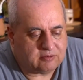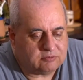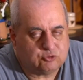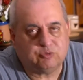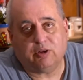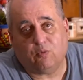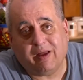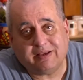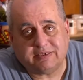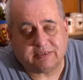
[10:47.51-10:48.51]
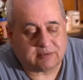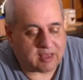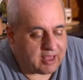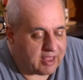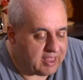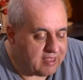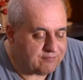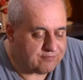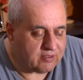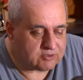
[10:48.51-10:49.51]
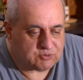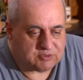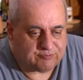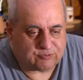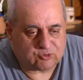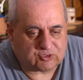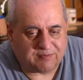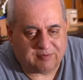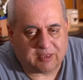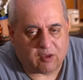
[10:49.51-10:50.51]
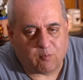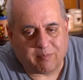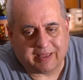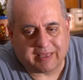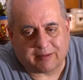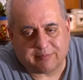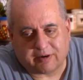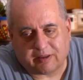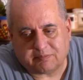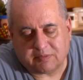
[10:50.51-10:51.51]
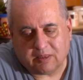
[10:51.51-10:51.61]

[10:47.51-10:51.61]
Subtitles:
During a wedding, I have a 24-70 on my camera